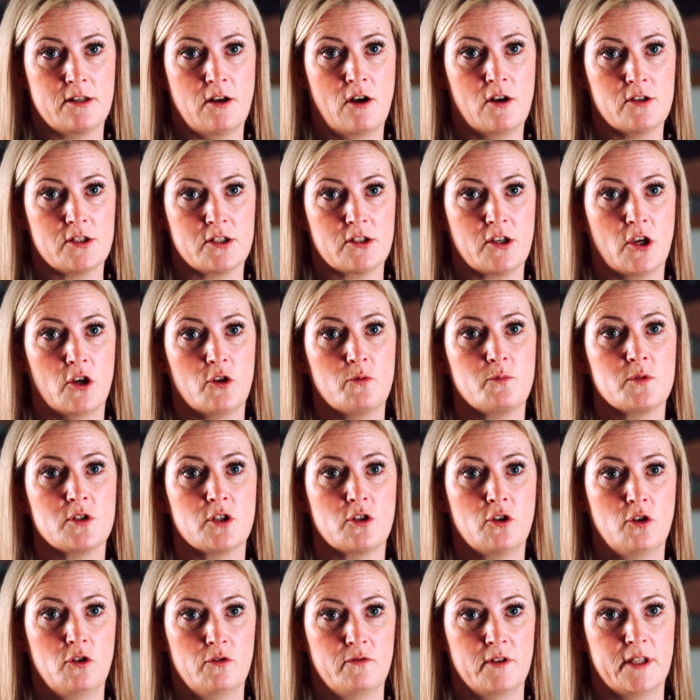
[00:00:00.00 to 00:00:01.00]
our scope to
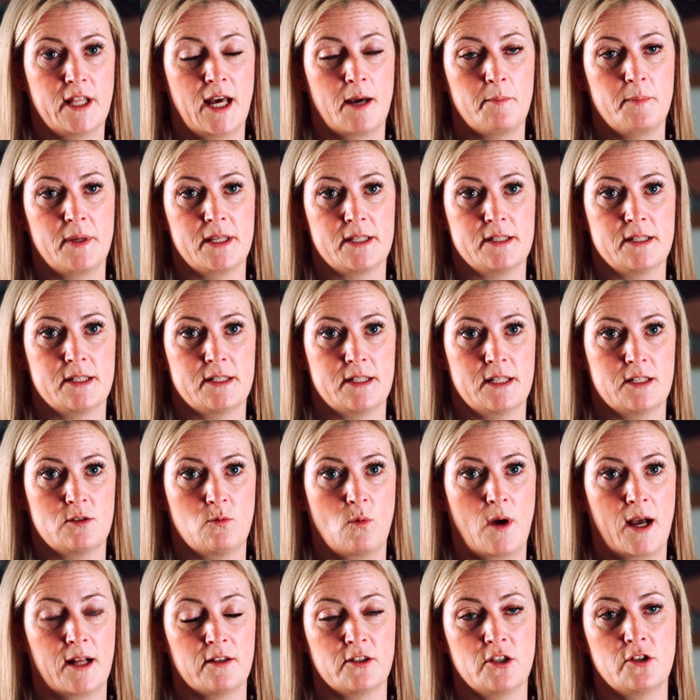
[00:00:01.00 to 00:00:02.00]
cover that business as
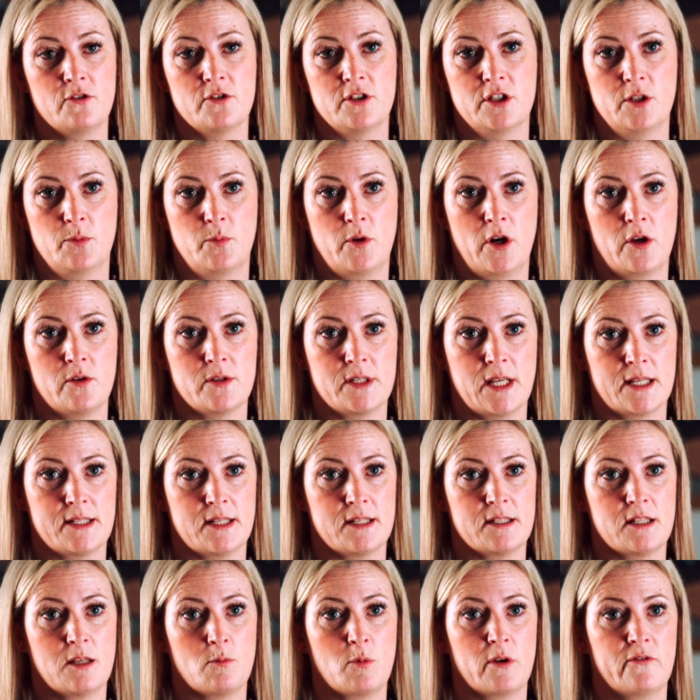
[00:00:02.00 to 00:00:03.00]
well using the
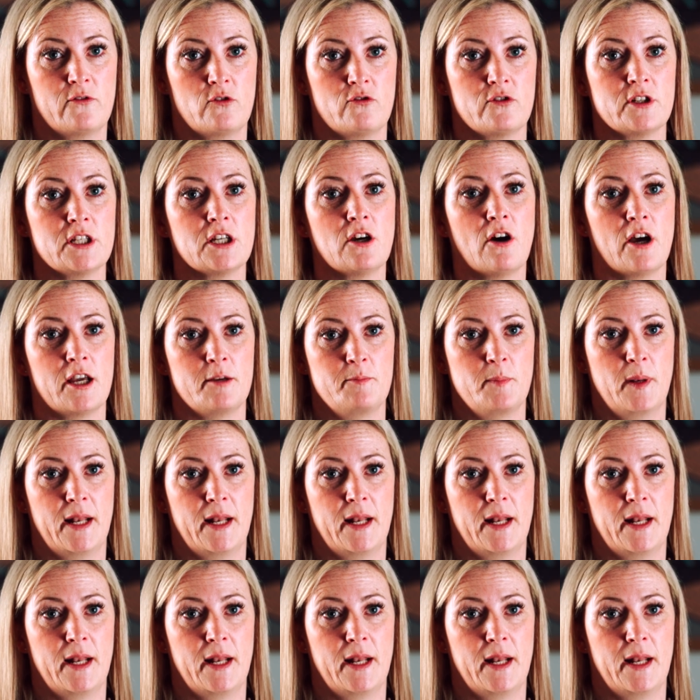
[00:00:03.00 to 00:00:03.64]
processes that we've already got in